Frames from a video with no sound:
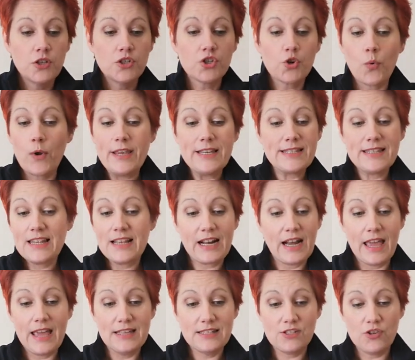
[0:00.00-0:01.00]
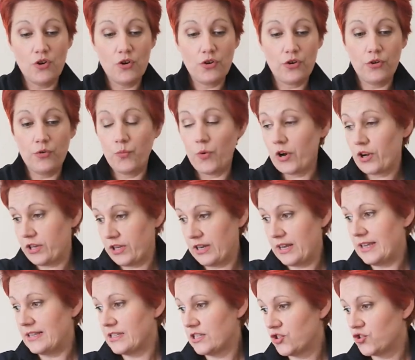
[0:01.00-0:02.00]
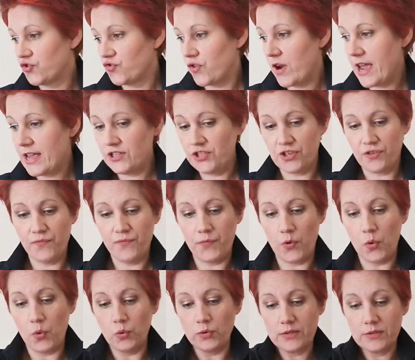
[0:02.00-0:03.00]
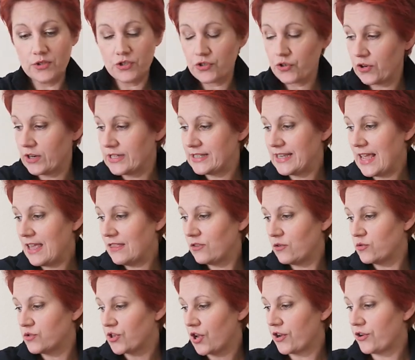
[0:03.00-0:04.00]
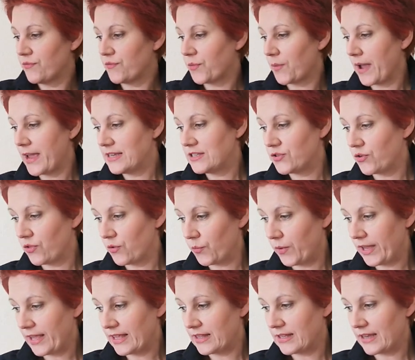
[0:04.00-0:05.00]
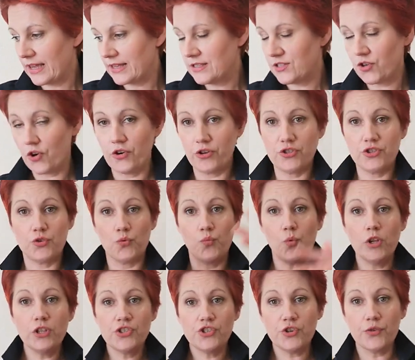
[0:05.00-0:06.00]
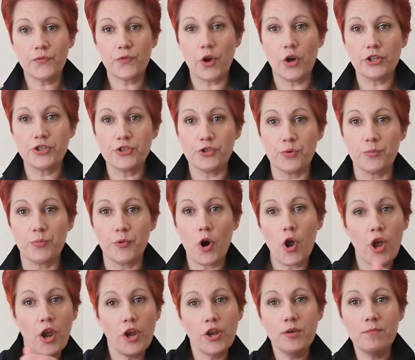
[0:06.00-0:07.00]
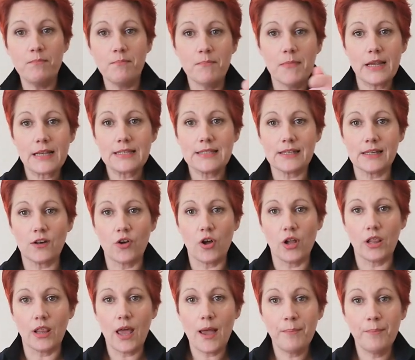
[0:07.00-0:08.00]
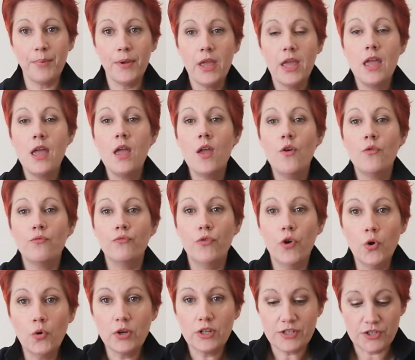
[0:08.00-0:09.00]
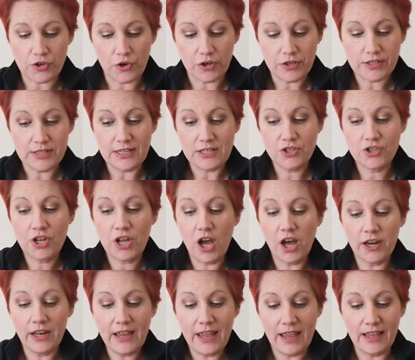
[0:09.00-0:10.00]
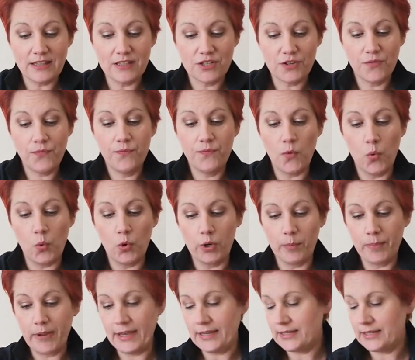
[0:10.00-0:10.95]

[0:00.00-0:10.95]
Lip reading: squeezing the clay is not going to work. You need to stretch and fold. I'm just going to set those out of the way so that we can get started. So once you've got your brown, mix it all up, roll a sausage, cut it into 4